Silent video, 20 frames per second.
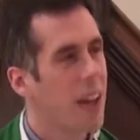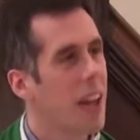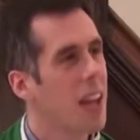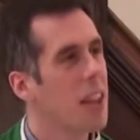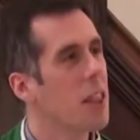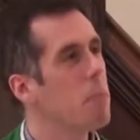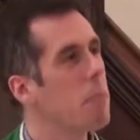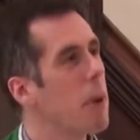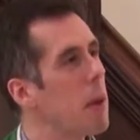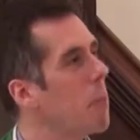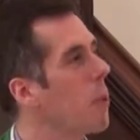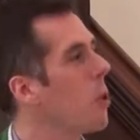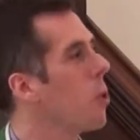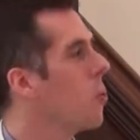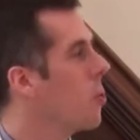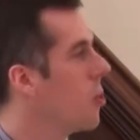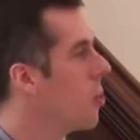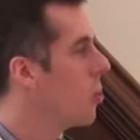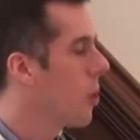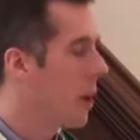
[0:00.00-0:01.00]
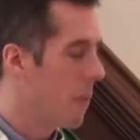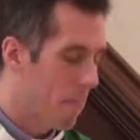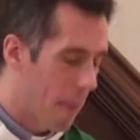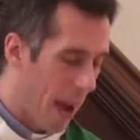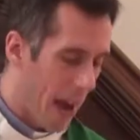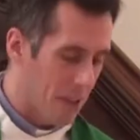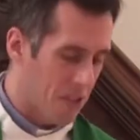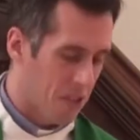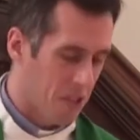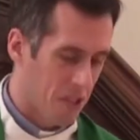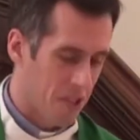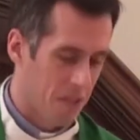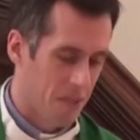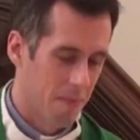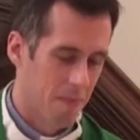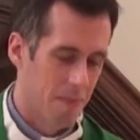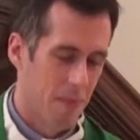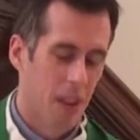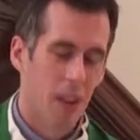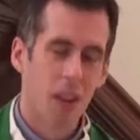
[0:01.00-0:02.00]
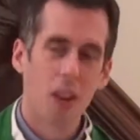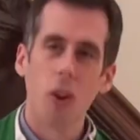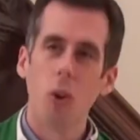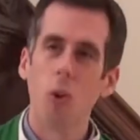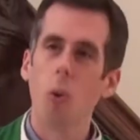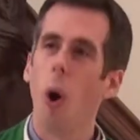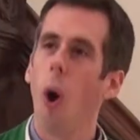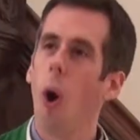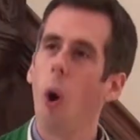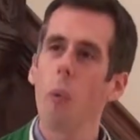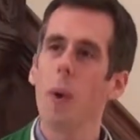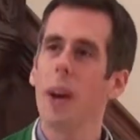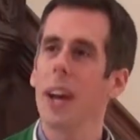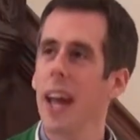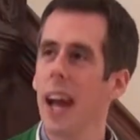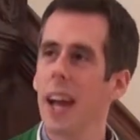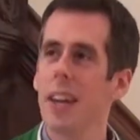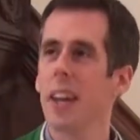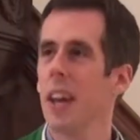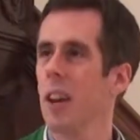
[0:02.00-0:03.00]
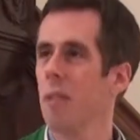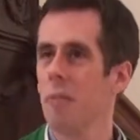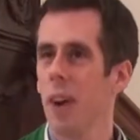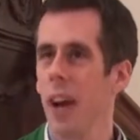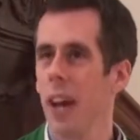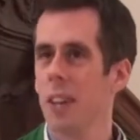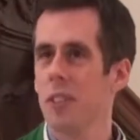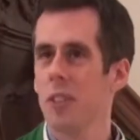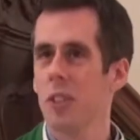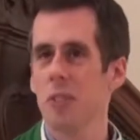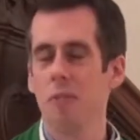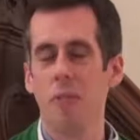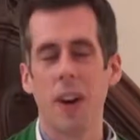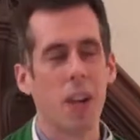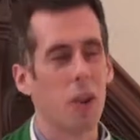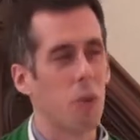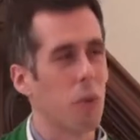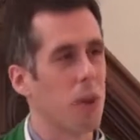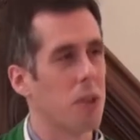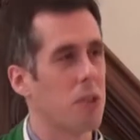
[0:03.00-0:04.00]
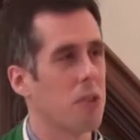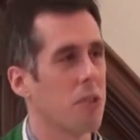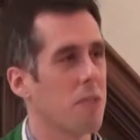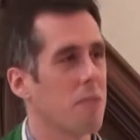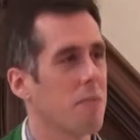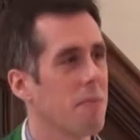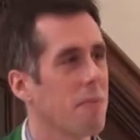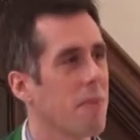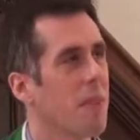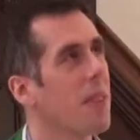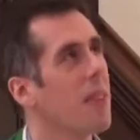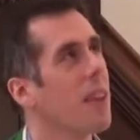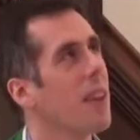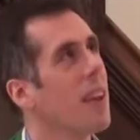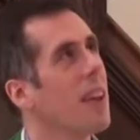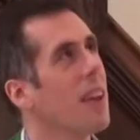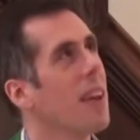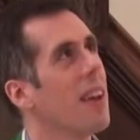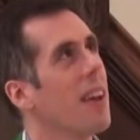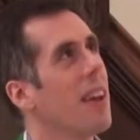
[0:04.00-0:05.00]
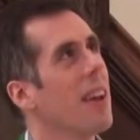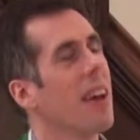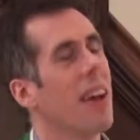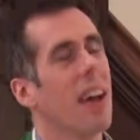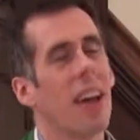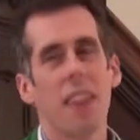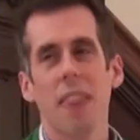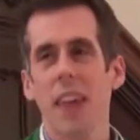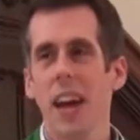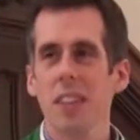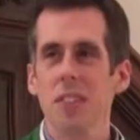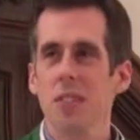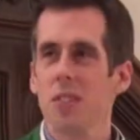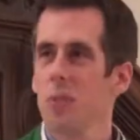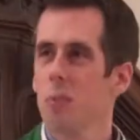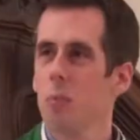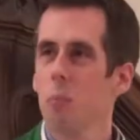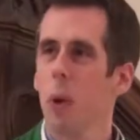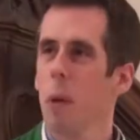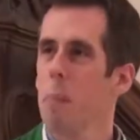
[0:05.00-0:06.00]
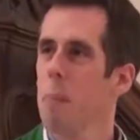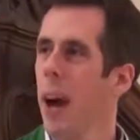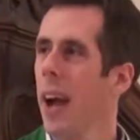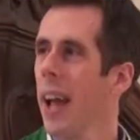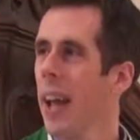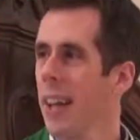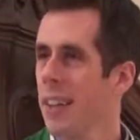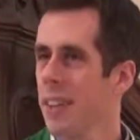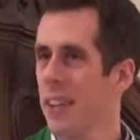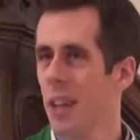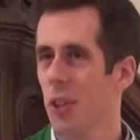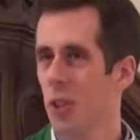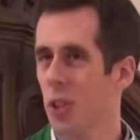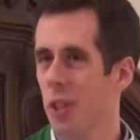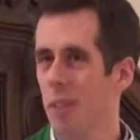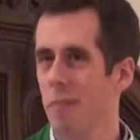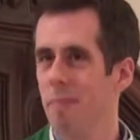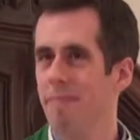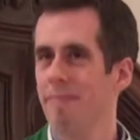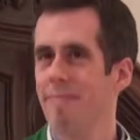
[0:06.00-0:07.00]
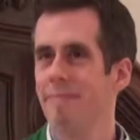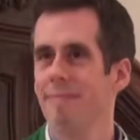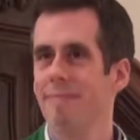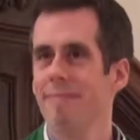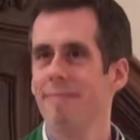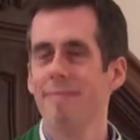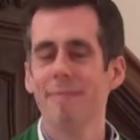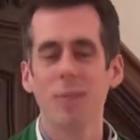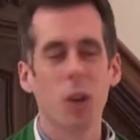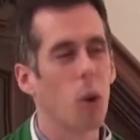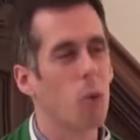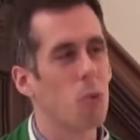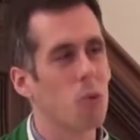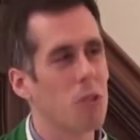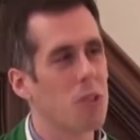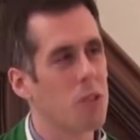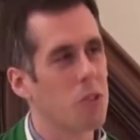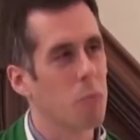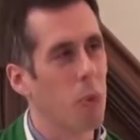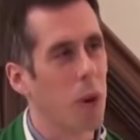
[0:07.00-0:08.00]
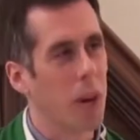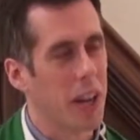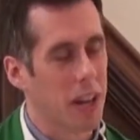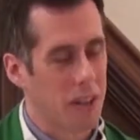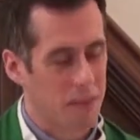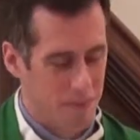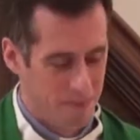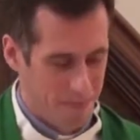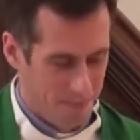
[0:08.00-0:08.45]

in the people who knew him best, who already identify as his followers. And that's where my attention goes this morning.